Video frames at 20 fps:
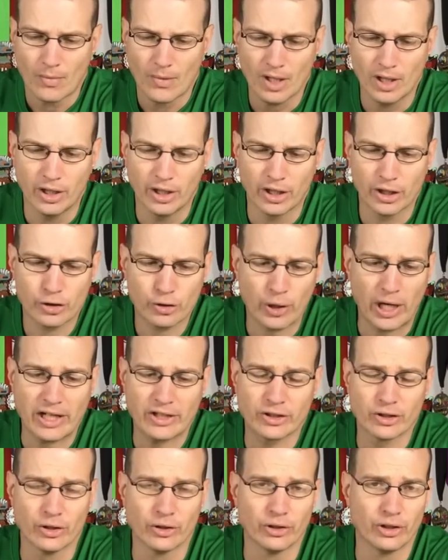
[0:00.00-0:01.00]

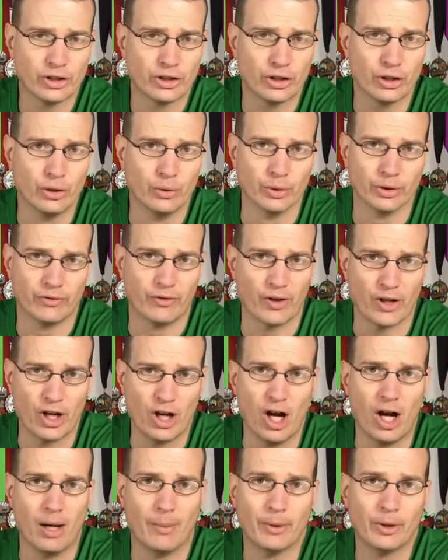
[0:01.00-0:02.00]
Traction on the shoe was
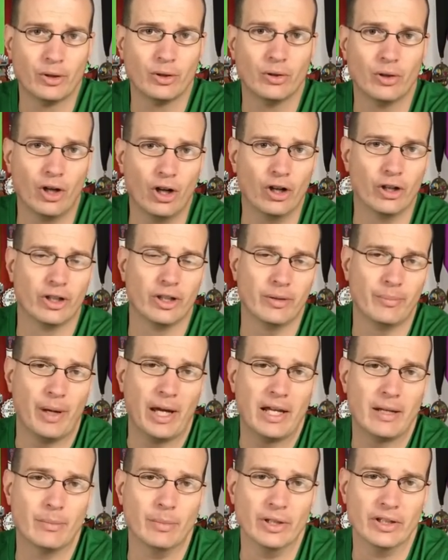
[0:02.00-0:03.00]
phenomenal on the
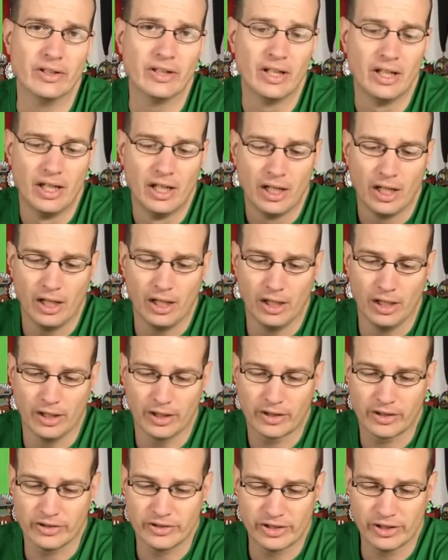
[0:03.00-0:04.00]
pavement.
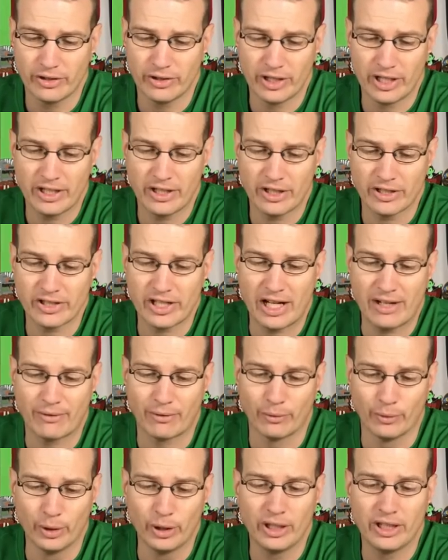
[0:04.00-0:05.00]
Considering it doesn't have
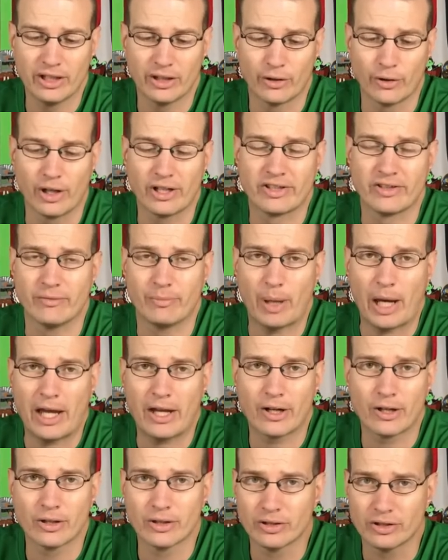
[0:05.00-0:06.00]
a really aggressive
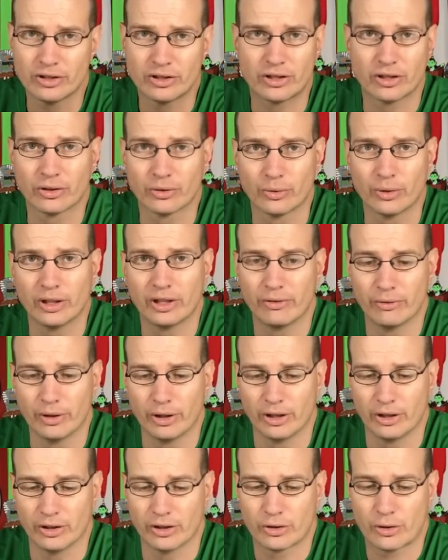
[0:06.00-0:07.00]
pattern, still really,
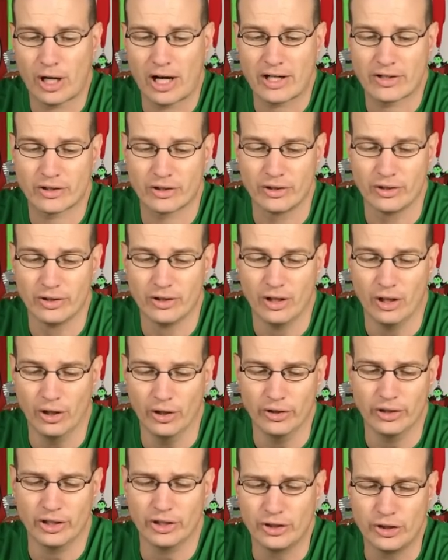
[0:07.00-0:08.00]
really good traction
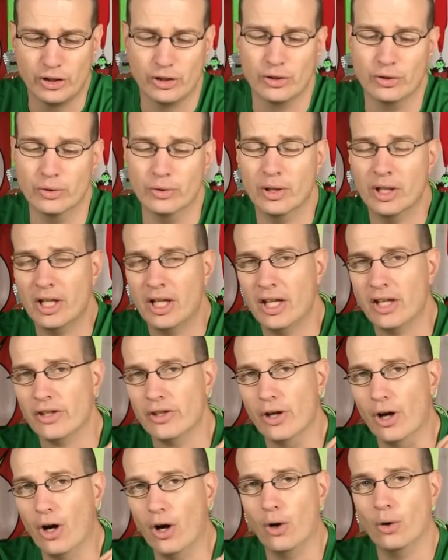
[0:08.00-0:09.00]
on this shoe.
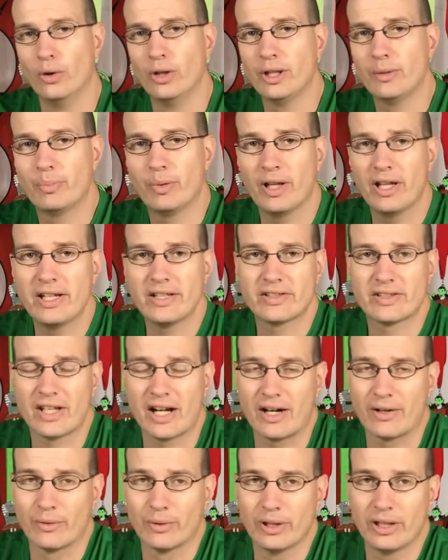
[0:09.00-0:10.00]
The only place
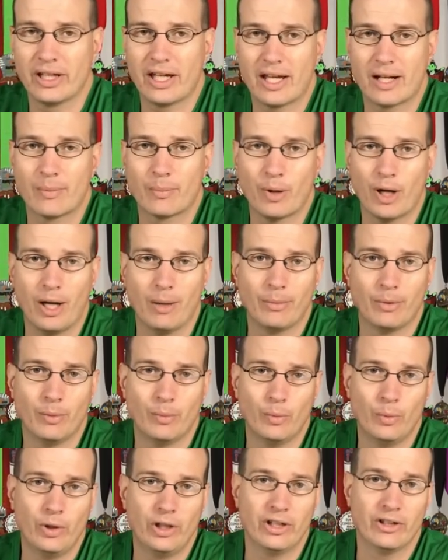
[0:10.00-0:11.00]
that I really had a
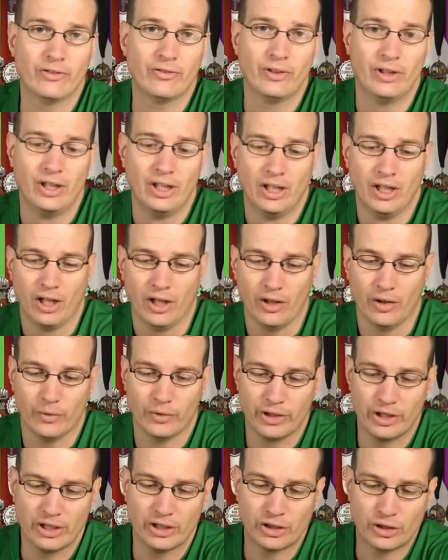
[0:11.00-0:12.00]
problem with
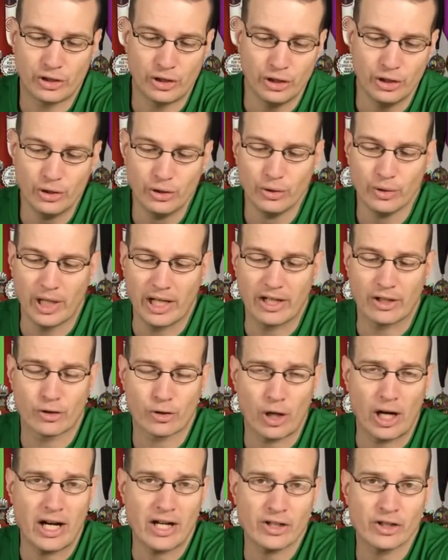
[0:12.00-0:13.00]
this shoe and
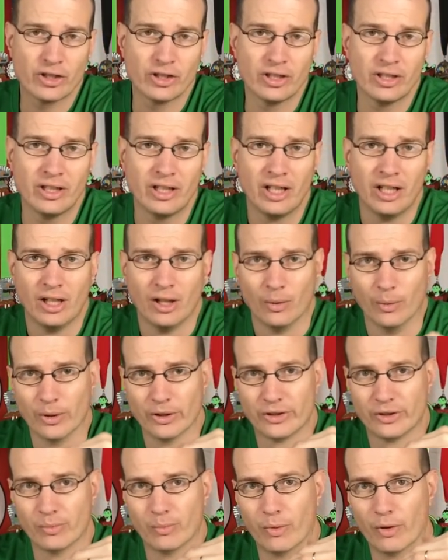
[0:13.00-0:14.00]
traction
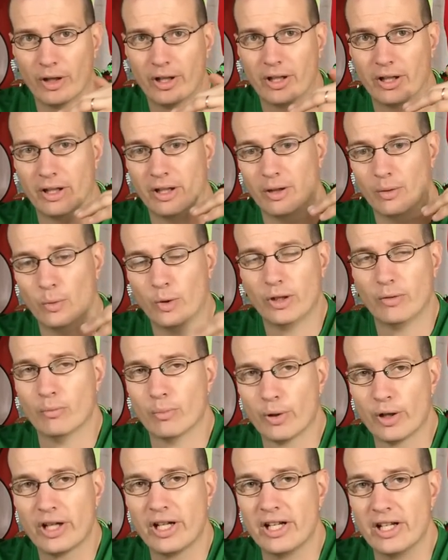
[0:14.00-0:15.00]
was the wooden
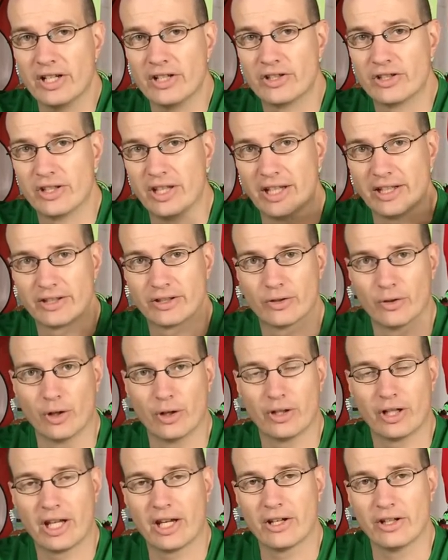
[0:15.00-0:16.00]
bridge that's
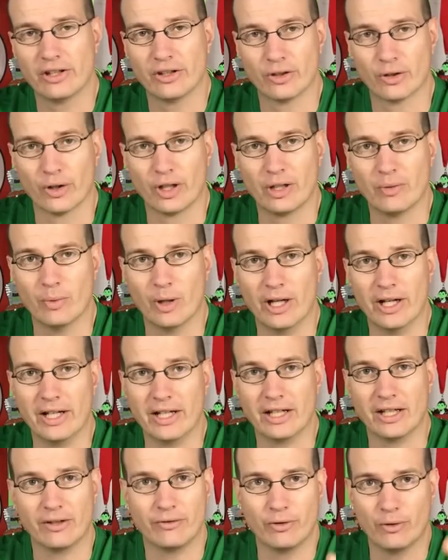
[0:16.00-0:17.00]
down in the
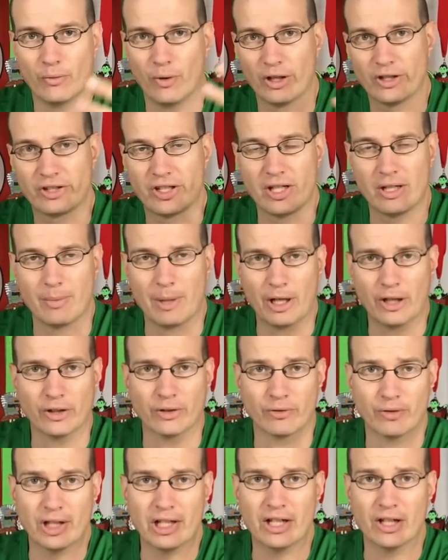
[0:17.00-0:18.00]
Greenway. And if you've watched any of my
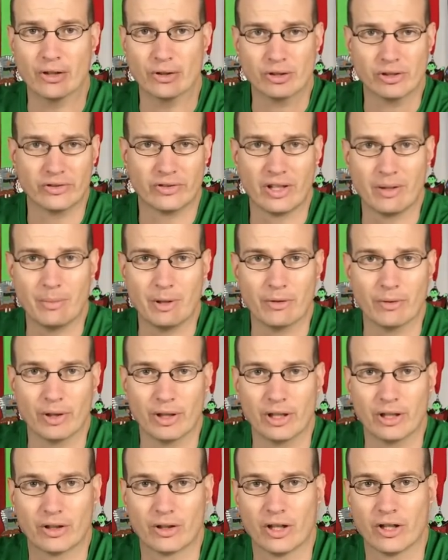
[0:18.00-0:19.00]
other videos, you've seen me
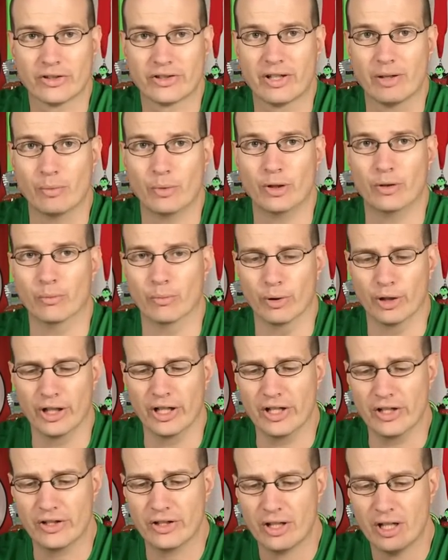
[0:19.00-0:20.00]
running across that wooden
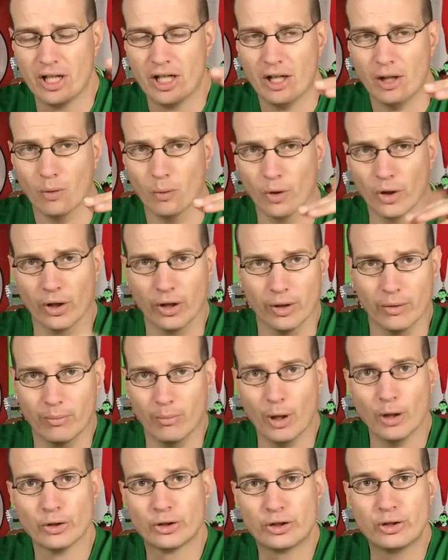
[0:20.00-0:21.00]
bridge. Where
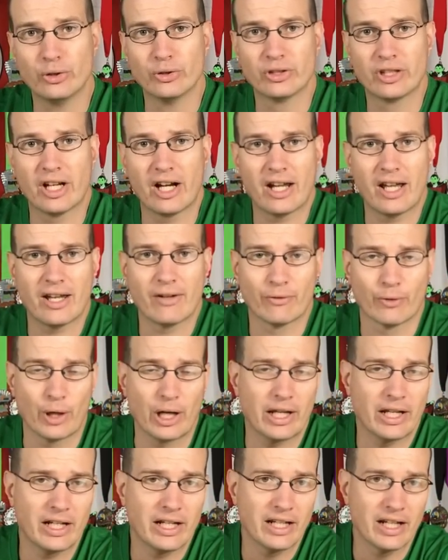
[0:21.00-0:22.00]
most shoes that I have
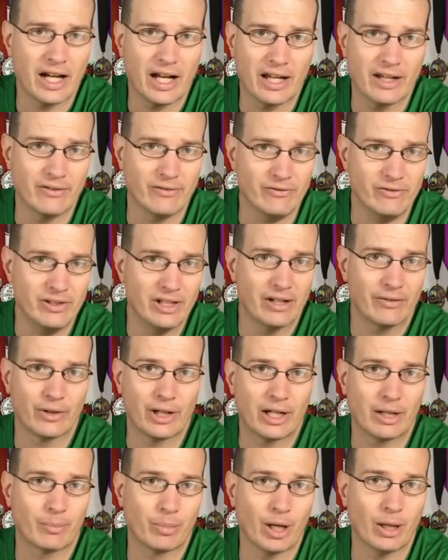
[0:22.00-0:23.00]
ran in, I have never
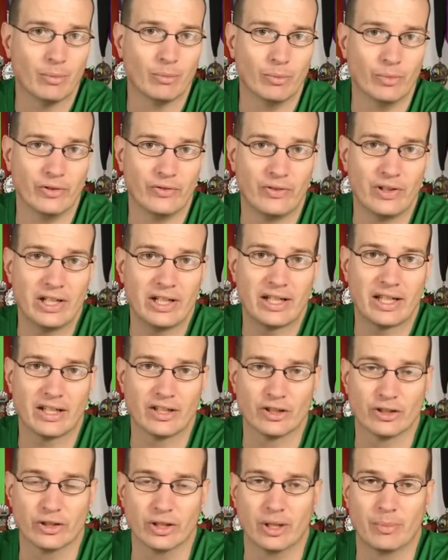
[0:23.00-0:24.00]
had a problem with any kind
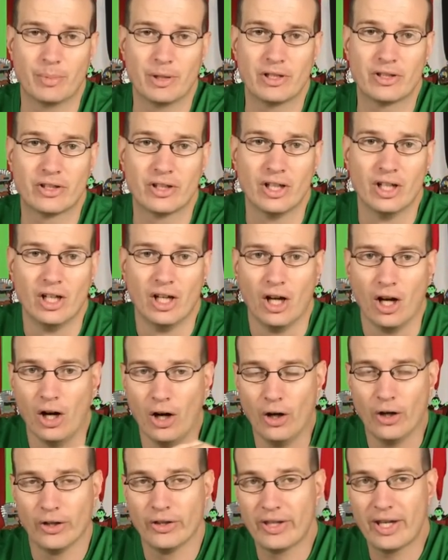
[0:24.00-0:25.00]
of slippage
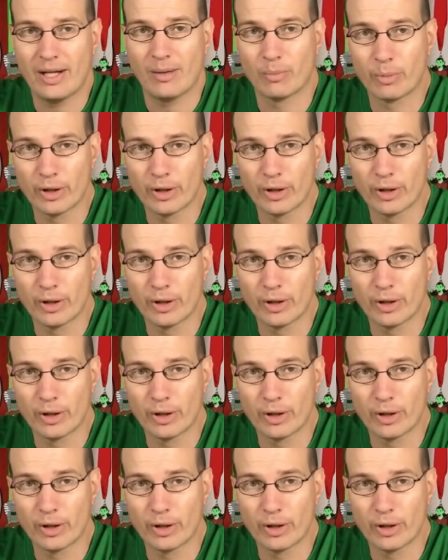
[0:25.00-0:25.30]
on that